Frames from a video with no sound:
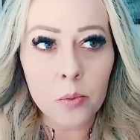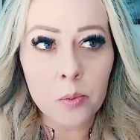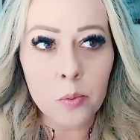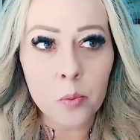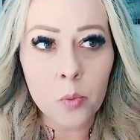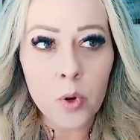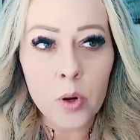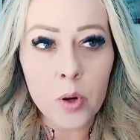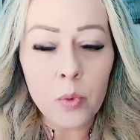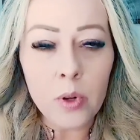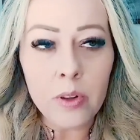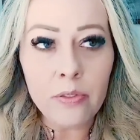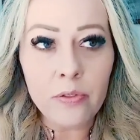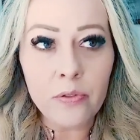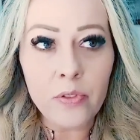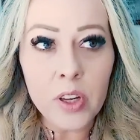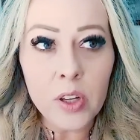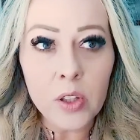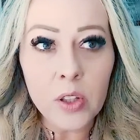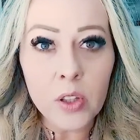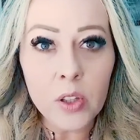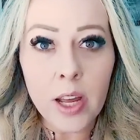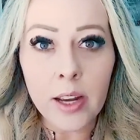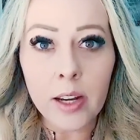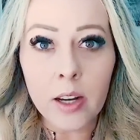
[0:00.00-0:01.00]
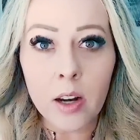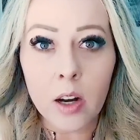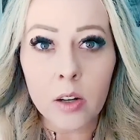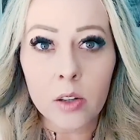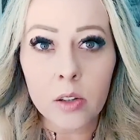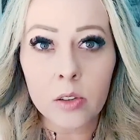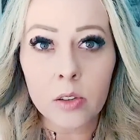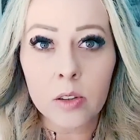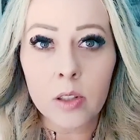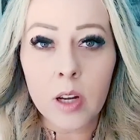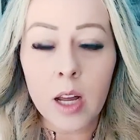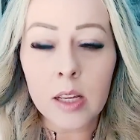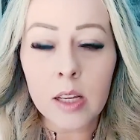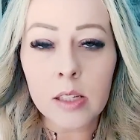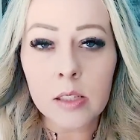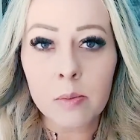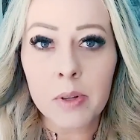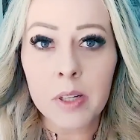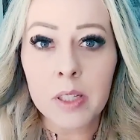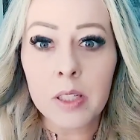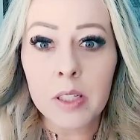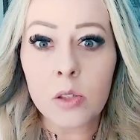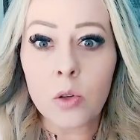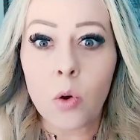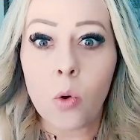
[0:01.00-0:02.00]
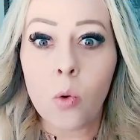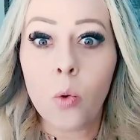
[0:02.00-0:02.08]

when we feel like our husband is